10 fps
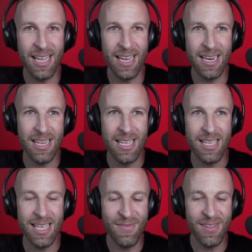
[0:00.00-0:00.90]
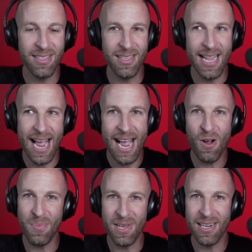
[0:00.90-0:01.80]
And even now
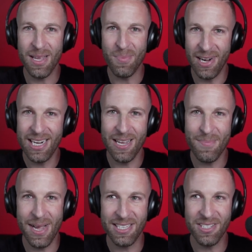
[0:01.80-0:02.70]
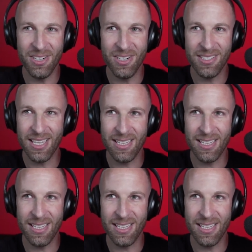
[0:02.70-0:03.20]
being a brand ambassador, it's like,